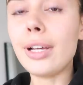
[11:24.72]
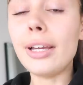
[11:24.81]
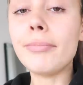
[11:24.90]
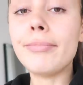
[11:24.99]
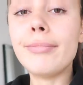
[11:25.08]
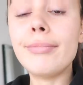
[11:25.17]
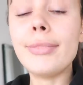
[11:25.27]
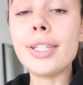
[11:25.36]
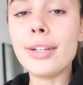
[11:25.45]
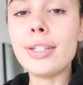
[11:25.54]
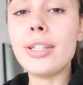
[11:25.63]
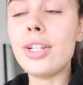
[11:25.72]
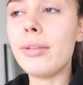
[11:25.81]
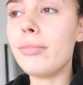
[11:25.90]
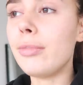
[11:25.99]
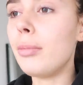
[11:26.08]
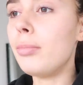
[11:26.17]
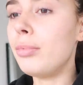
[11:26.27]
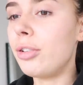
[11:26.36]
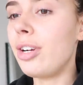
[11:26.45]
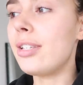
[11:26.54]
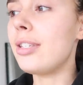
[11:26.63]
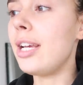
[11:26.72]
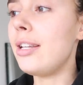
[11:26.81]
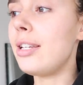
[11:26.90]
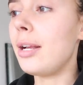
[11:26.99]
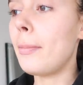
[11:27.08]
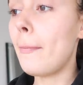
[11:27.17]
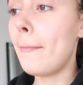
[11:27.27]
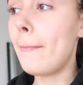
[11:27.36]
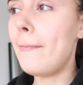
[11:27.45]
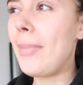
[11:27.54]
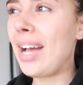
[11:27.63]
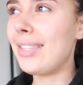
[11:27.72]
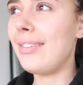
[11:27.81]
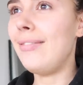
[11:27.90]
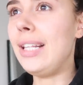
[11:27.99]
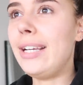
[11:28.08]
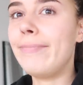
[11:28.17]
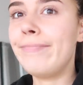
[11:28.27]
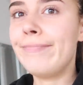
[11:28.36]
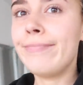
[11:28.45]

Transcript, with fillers: Okay, let's go to the gym. I'm procrastinating massively.